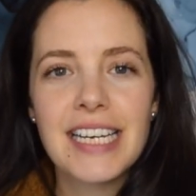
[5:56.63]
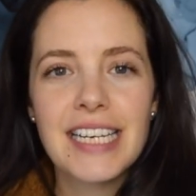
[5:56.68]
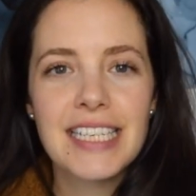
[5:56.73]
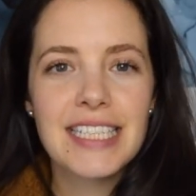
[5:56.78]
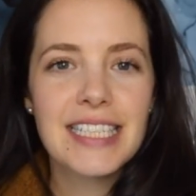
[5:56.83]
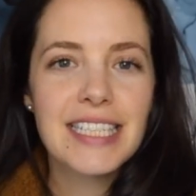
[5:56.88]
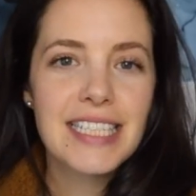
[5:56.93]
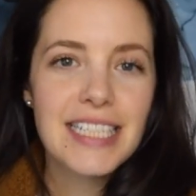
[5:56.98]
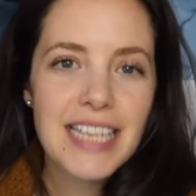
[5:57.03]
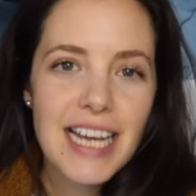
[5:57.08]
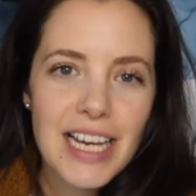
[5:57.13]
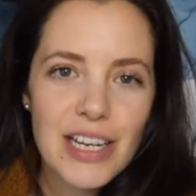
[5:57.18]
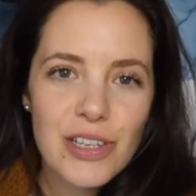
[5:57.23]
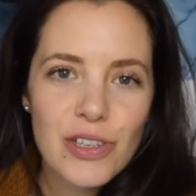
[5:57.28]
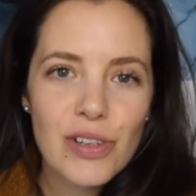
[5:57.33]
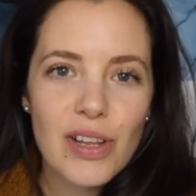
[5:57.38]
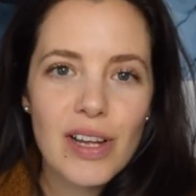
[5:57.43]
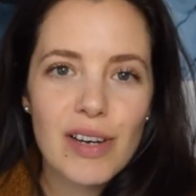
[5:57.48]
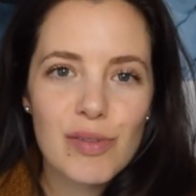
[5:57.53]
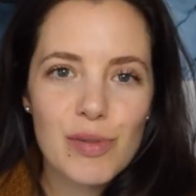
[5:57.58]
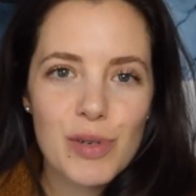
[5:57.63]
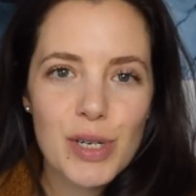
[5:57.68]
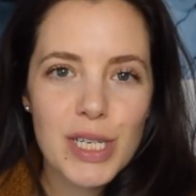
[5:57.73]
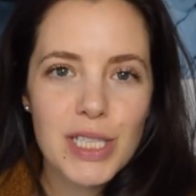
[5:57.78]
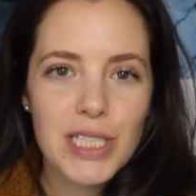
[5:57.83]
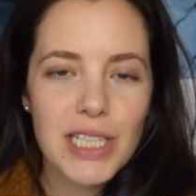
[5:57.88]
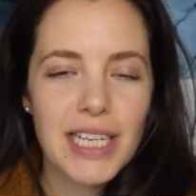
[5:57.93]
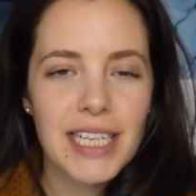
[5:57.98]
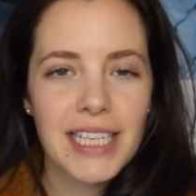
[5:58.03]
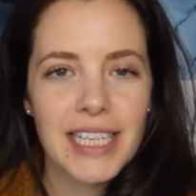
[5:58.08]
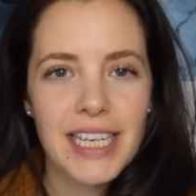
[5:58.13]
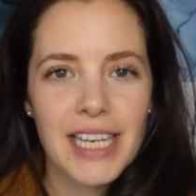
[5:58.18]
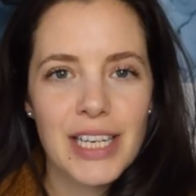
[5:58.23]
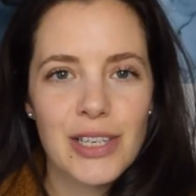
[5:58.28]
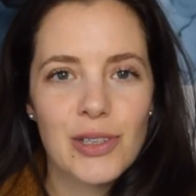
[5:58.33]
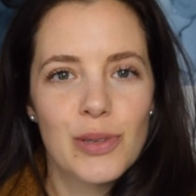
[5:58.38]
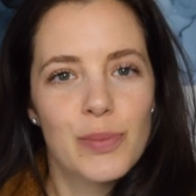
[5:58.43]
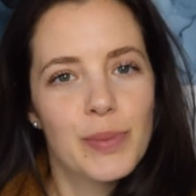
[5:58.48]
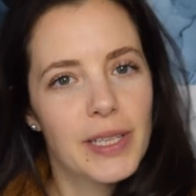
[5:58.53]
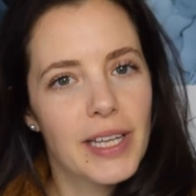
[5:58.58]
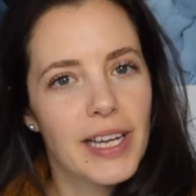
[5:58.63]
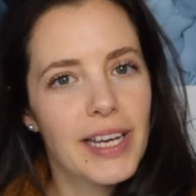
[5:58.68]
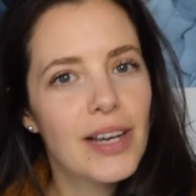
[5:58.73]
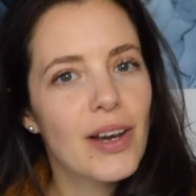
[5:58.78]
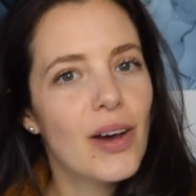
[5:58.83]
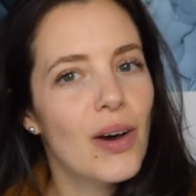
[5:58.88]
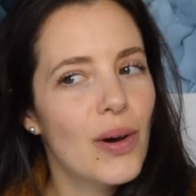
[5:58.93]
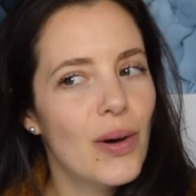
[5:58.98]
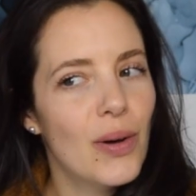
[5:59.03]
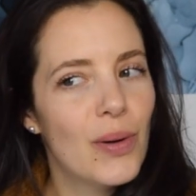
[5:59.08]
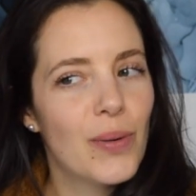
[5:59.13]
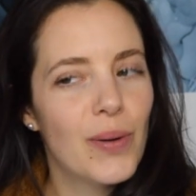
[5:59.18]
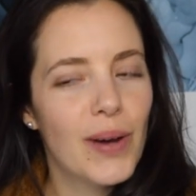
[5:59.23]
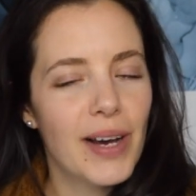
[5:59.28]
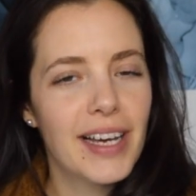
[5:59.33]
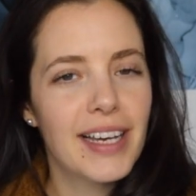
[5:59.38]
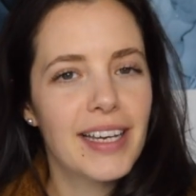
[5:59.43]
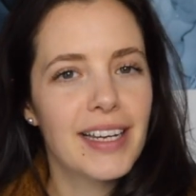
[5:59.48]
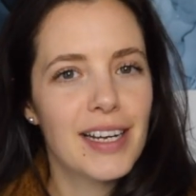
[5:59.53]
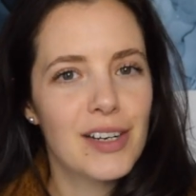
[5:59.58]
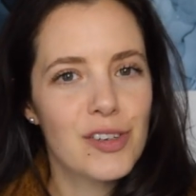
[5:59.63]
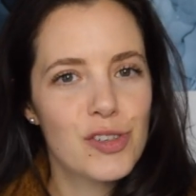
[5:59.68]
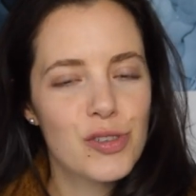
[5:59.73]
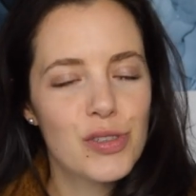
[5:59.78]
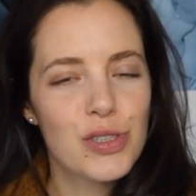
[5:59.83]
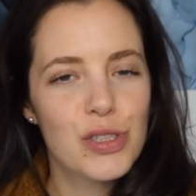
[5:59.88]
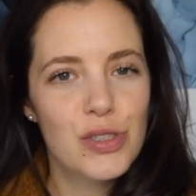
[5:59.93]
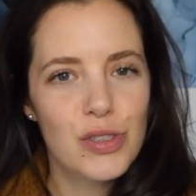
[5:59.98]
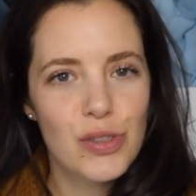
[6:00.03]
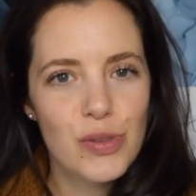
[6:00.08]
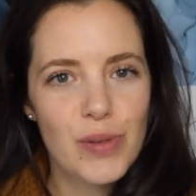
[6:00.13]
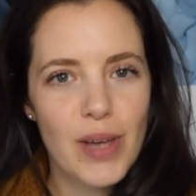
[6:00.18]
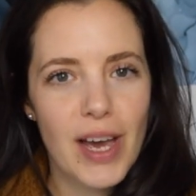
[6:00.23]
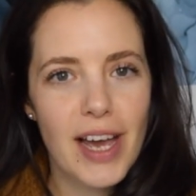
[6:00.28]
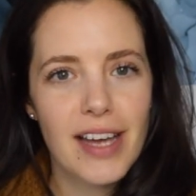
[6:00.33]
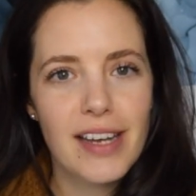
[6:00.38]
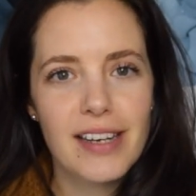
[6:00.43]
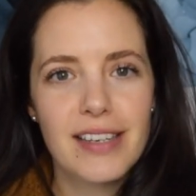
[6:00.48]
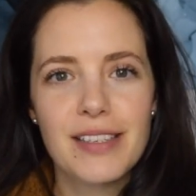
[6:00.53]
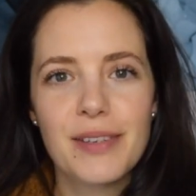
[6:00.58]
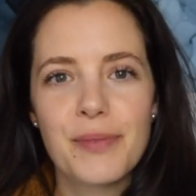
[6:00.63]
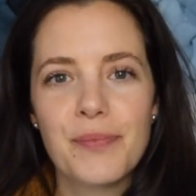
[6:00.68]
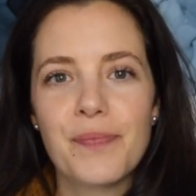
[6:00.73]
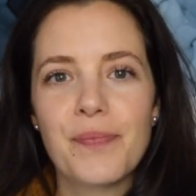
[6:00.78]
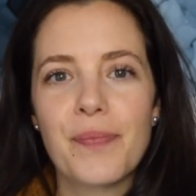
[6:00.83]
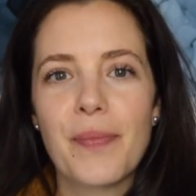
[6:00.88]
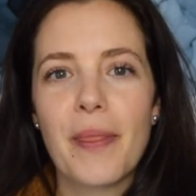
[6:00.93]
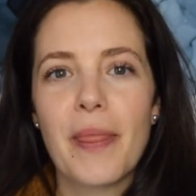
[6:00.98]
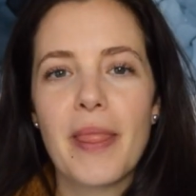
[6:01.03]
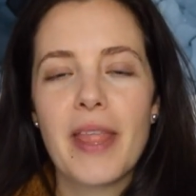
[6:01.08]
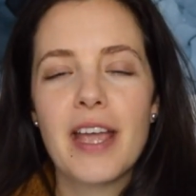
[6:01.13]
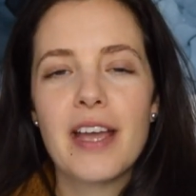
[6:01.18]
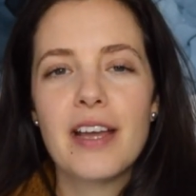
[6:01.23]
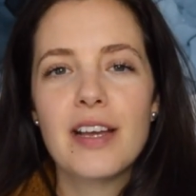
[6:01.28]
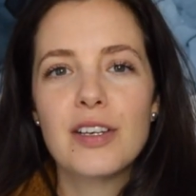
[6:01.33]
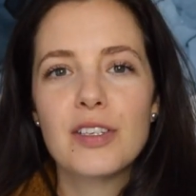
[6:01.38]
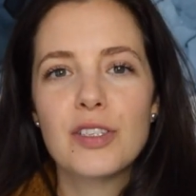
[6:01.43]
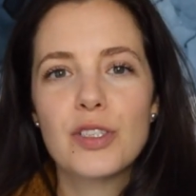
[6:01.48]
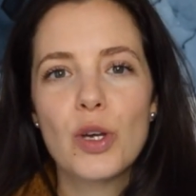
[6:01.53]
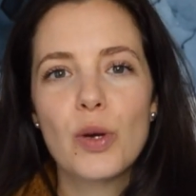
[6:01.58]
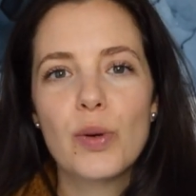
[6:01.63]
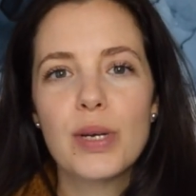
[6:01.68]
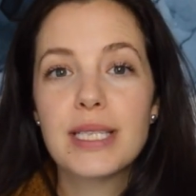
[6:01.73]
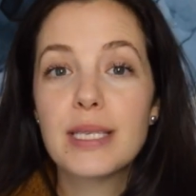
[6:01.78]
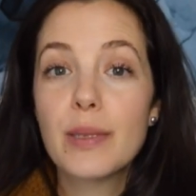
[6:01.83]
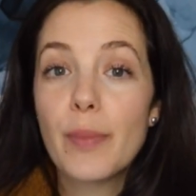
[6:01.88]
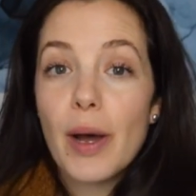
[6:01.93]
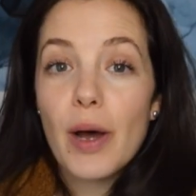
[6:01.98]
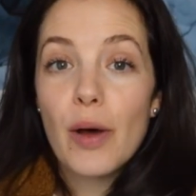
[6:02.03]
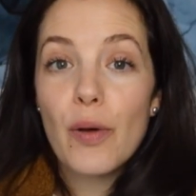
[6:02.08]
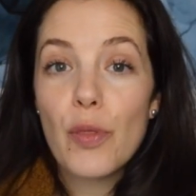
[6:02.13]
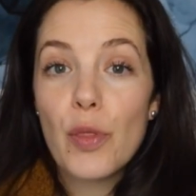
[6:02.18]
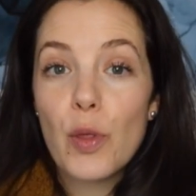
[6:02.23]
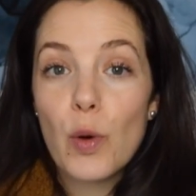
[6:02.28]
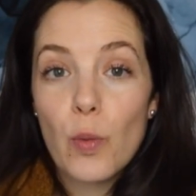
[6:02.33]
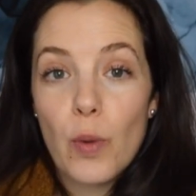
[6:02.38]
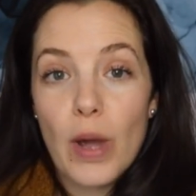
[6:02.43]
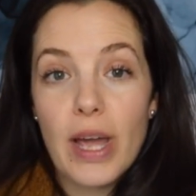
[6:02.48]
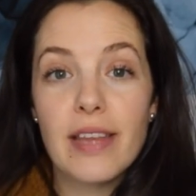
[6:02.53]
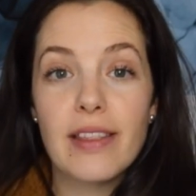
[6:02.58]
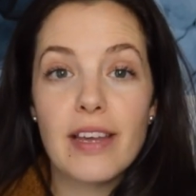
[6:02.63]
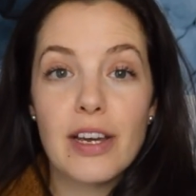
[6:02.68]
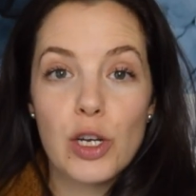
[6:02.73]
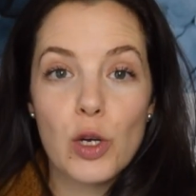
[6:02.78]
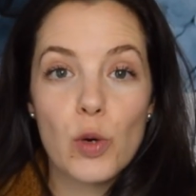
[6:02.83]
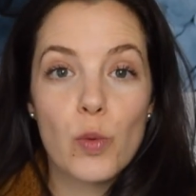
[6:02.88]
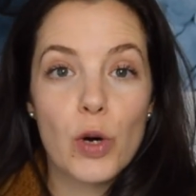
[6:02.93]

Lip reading: instead you'll have worked on it and you'll be like, oh, I can actually do that. So it's about the way that you're